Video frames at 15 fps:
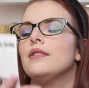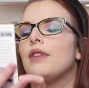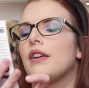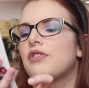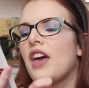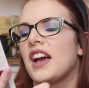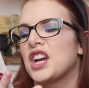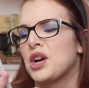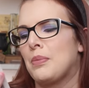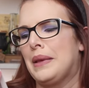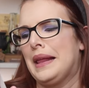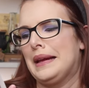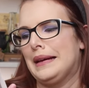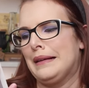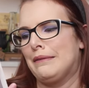read that
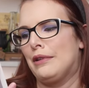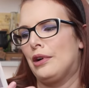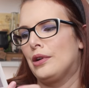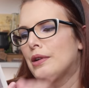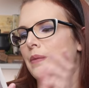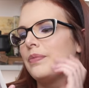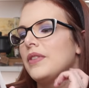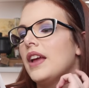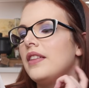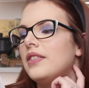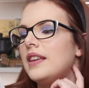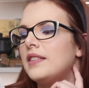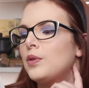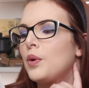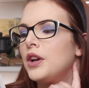completely wrong.
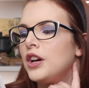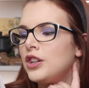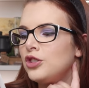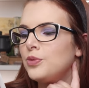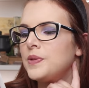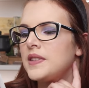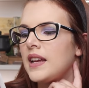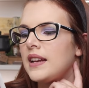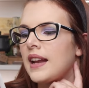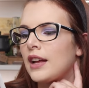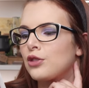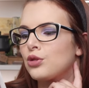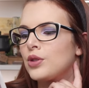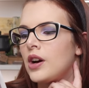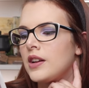This 100%
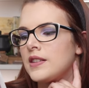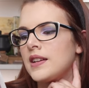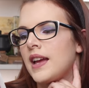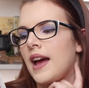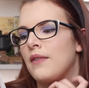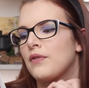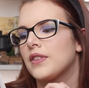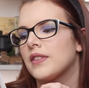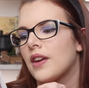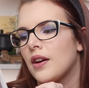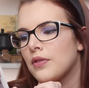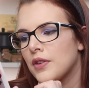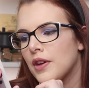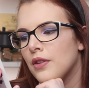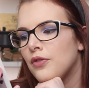natural cotton canvas
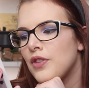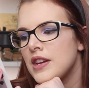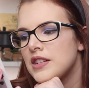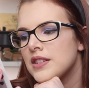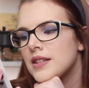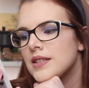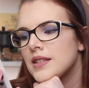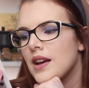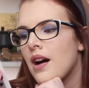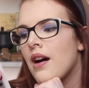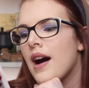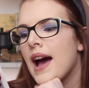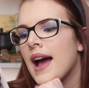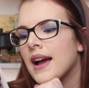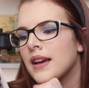cover features
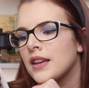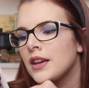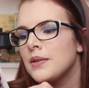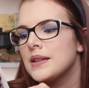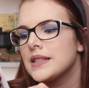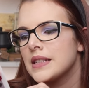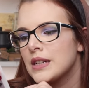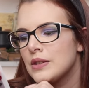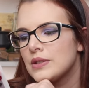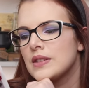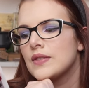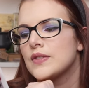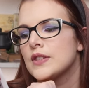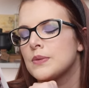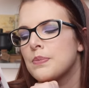our Accio
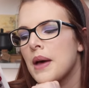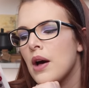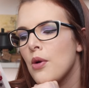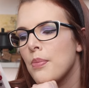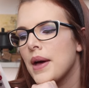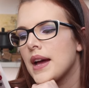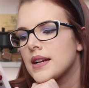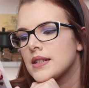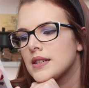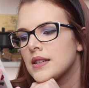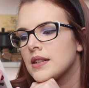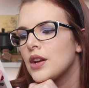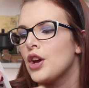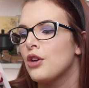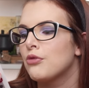exclusive spell
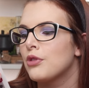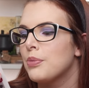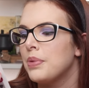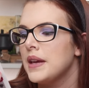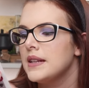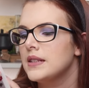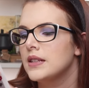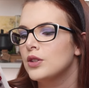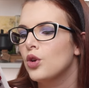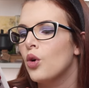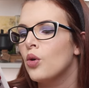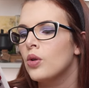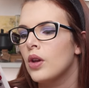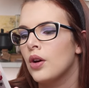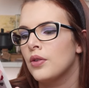pattern repeated
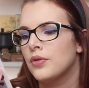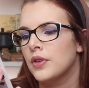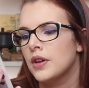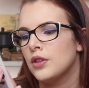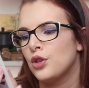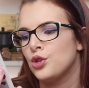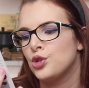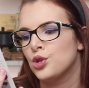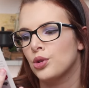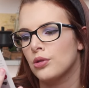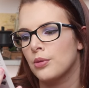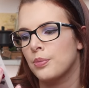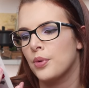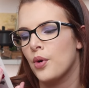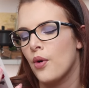all over the
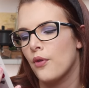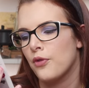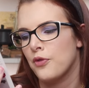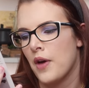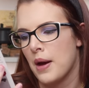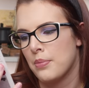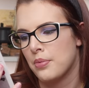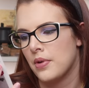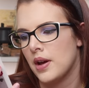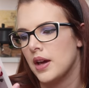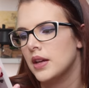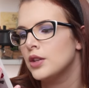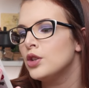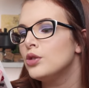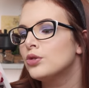durable
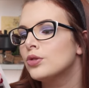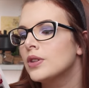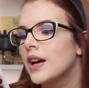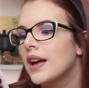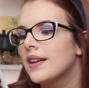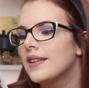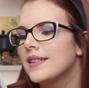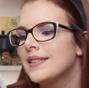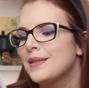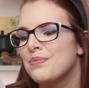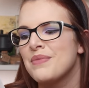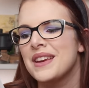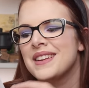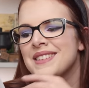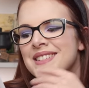fabric. Neutral colours
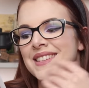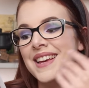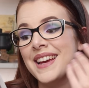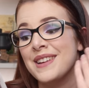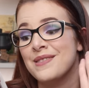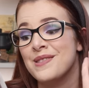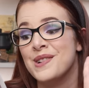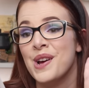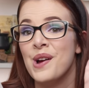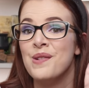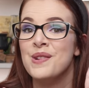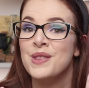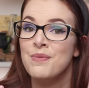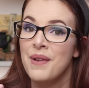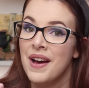means that it will go
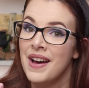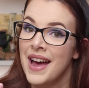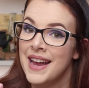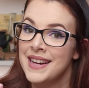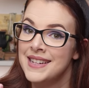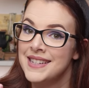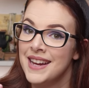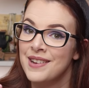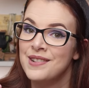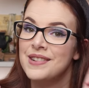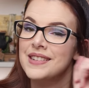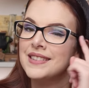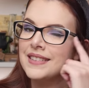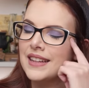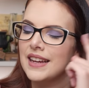with about any
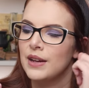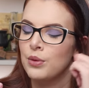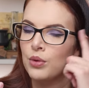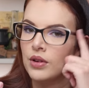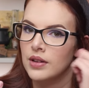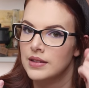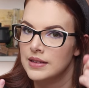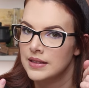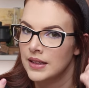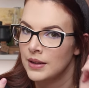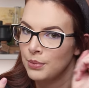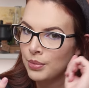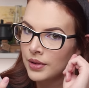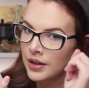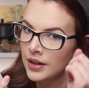decor. See, we're on the
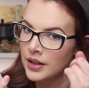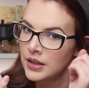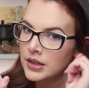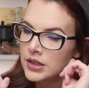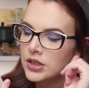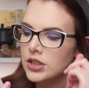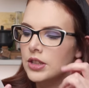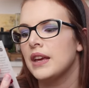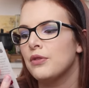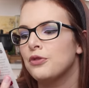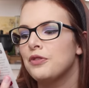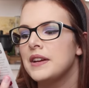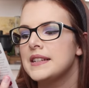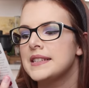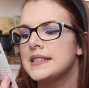same page. It
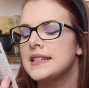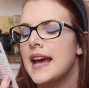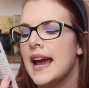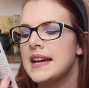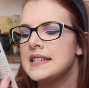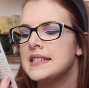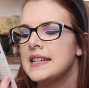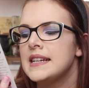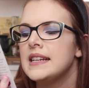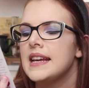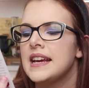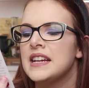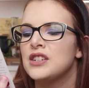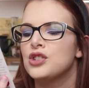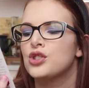fits an
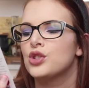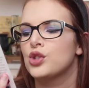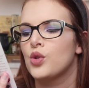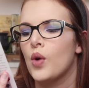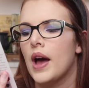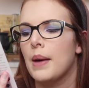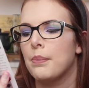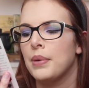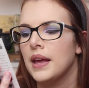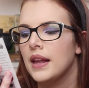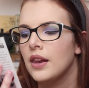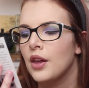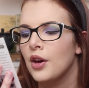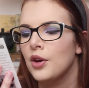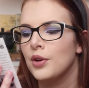18-inch square
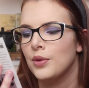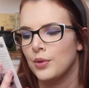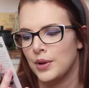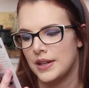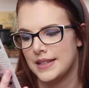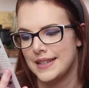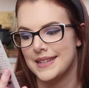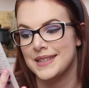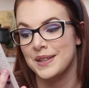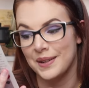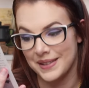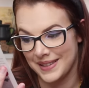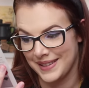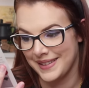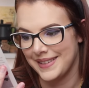pillow, which is
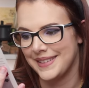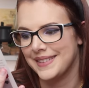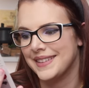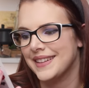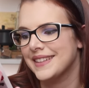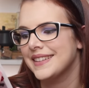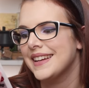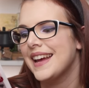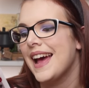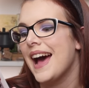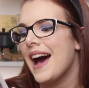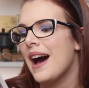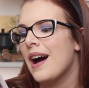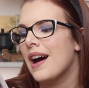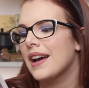not included.
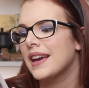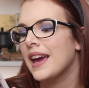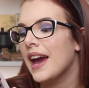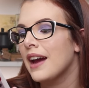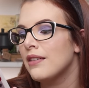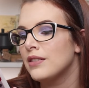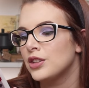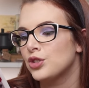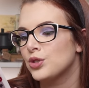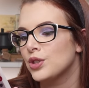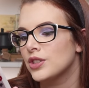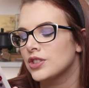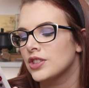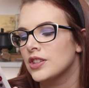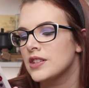Care
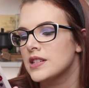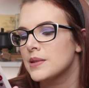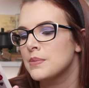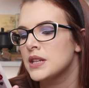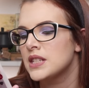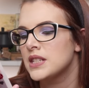instructions,